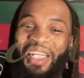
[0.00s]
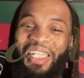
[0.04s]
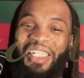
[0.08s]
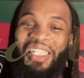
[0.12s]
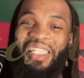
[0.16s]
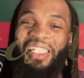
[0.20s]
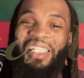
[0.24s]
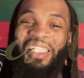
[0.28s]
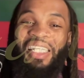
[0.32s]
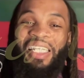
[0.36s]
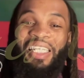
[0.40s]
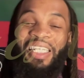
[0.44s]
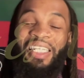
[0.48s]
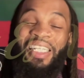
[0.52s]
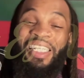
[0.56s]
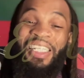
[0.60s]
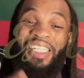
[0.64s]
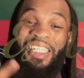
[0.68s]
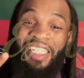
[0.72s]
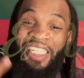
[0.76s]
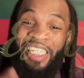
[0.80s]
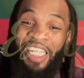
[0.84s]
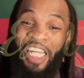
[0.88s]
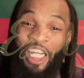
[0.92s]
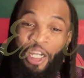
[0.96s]
seek to
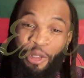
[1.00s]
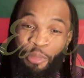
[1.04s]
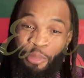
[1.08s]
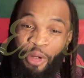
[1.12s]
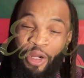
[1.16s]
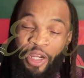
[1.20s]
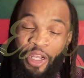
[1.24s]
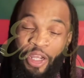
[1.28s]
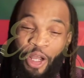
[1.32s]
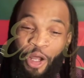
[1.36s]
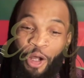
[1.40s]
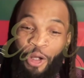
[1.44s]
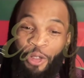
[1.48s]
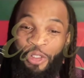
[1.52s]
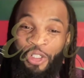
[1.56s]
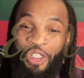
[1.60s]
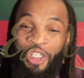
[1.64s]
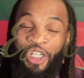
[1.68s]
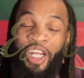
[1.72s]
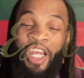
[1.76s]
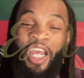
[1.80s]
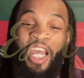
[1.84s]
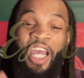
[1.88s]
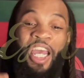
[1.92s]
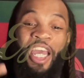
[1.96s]
celebrate
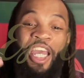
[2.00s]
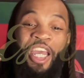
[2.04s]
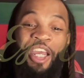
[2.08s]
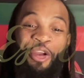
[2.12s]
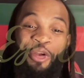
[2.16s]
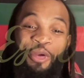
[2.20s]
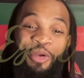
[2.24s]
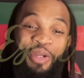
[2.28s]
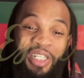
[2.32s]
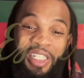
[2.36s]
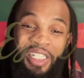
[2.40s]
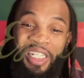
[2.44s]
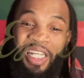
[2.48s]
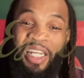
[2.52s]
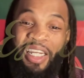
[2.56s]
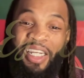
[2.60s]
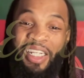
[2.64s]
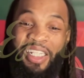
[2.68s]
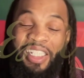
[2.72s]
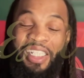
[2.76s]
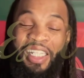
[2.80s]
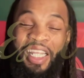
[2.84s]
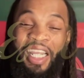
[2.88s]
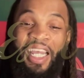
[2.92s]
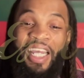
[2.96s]
culture, increase
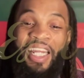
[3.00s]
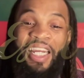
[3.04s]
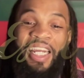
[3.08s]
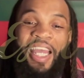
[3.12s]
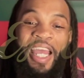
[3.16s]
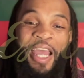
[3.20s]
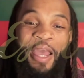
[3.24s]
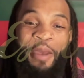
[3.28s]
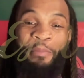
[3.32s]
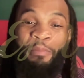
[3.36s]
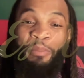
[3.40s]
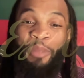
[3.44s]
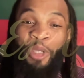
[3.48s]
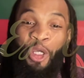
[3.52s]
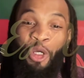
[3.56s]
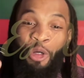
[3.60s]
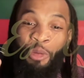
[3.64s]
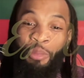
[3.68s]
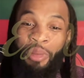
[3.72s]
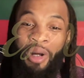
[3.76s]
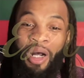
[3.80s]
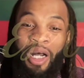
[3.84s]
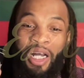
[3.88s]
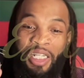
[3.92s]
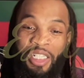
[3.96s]
understanding, and
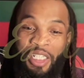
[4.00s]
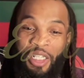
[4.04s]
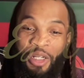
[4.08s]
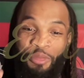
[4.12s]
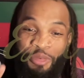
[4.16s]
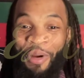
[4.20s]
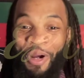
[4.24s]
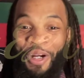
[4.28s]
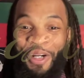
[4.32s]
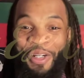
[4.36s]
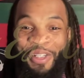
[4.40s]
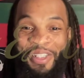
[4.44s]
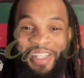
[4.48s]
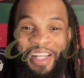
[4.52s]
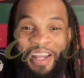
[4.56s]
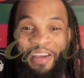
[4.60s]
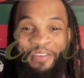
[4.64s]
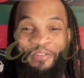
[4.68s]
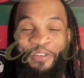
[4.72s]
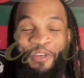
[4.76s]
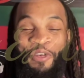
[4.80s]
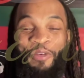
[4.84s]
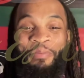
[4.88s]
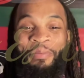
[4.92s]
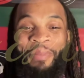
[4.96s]
build bonds of bird's eye
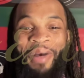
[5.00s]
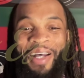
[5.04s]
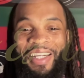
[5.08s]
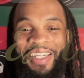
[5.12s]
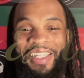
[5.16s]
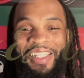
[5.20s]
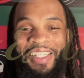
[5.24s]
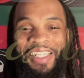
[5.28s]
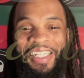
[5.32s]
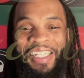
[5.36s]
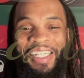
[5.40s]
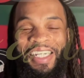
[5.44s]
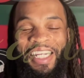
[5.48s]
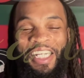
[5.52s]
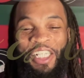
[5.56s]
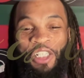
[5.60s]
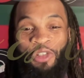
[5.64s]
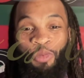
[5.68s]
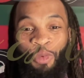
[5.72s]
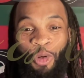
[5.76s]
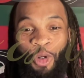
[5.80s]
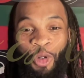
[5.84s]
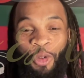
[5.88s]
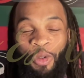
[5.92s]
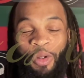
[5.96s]
view, melanin
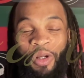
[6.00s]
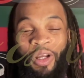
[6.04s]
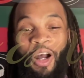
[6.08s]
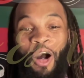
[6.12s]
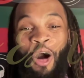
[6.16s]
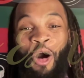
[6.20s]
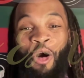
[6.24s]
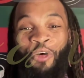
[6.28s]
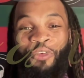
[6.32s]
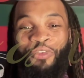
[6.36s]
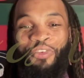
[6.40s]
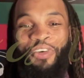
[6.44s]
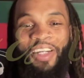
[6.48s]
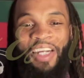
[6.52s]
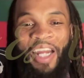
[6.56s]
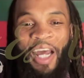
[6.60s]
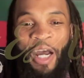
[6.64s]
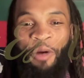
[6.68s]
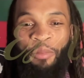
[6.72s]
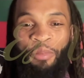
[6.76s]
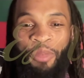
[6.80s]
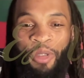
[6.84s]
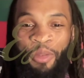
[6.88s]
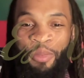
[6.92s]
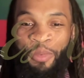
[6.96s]
that's woke. Over and
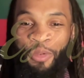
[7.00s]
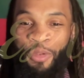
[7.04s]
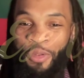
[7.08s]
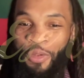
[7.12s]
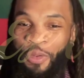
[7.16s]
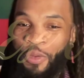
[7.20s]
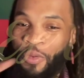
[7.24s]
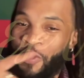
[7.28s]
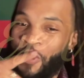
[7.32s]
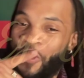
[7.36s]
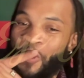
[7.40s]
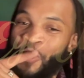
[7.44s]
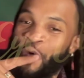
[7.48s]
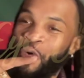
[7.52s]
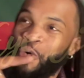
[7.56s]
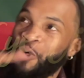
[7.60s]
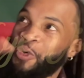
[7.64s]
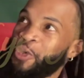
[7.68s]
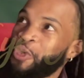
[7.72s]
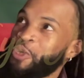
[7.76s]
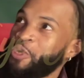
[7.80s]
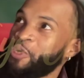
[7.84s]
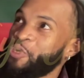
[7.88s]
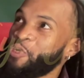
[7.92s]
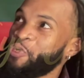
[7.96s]
out, people.
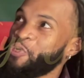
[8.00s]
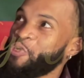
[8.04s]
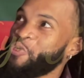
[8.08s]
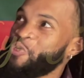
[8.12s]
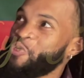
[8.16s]
Whew.